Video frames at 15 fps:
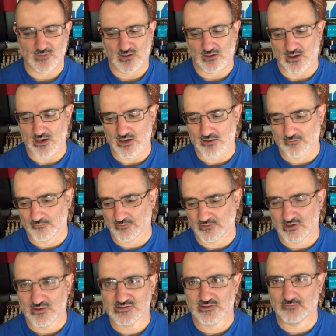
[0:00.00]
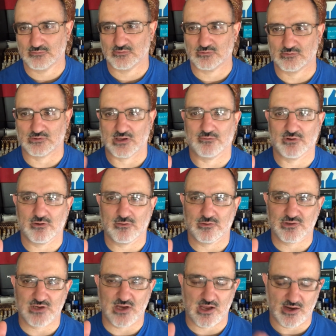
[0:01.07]
and if we use it, give you a
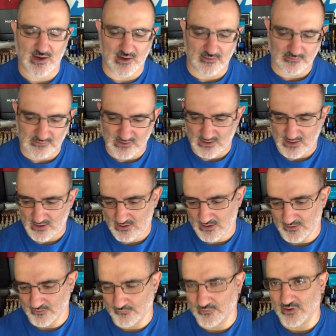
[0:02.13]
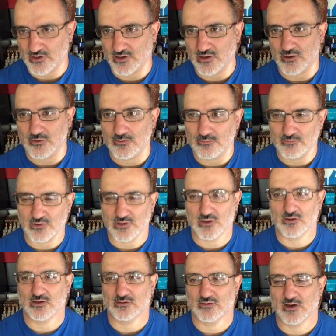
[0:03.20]
shout out in the video. You
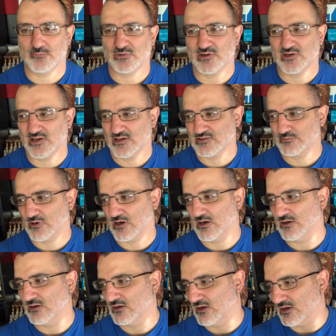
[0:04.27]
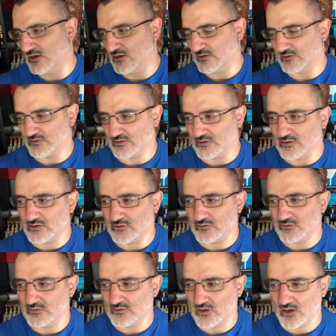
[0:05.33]
know, like number 10 spot, you
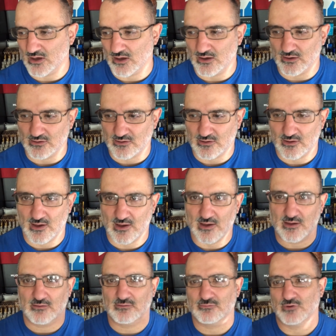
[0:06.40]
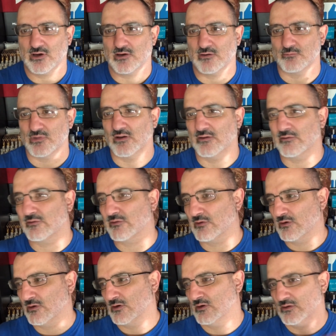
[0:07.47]
know, Clay
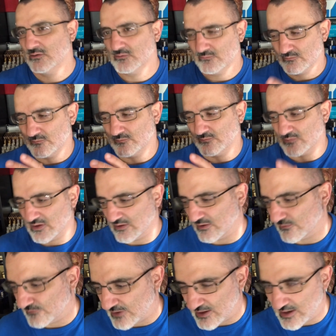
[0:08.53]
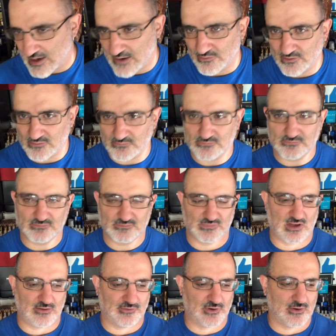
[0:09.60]
recommends, and then if I have it,
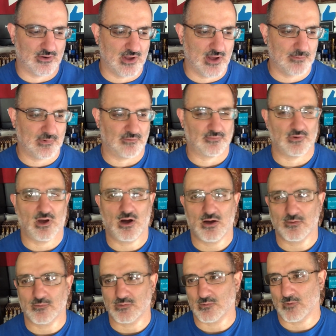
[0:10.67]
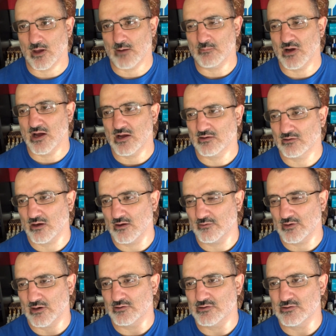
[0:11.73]
I'll throw it up. If not, I might
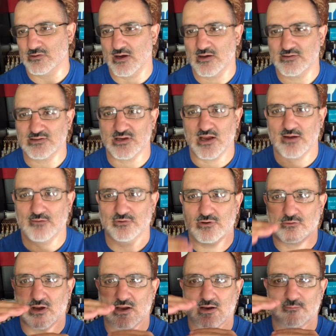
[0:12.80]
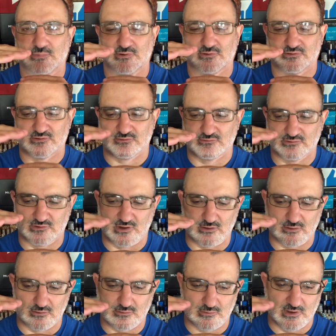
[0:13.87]
contact you guys and have you write up a
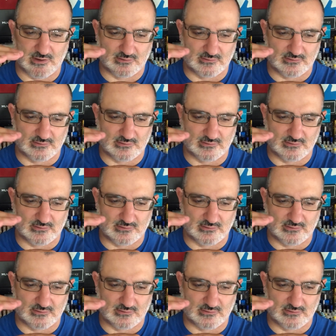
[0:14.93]
little quick